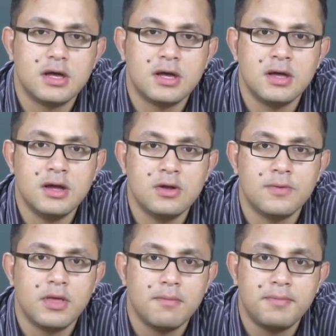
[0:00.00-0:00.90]
uh, you
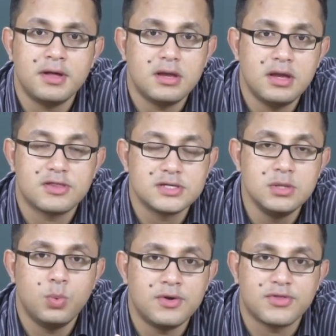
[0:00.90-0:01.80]
know, but he
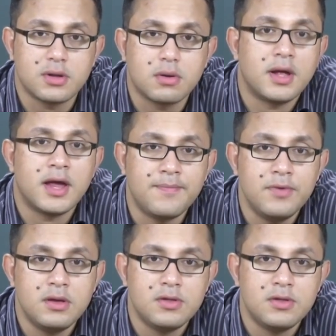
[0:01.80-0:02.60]
still wants to cry.